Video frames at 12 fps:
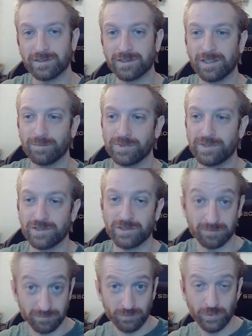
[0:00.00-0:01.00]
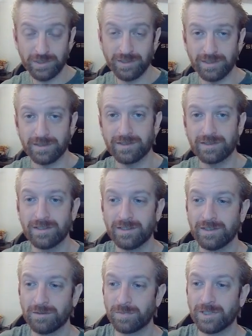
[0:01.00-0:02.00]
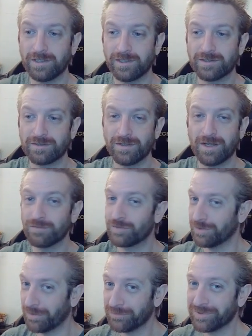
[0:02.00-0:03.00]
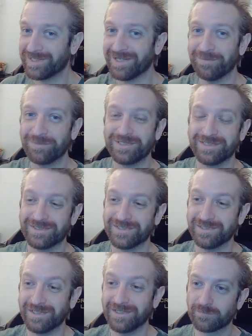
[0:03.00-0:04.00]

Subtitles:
being the competition, which it is, but it's not the only competition.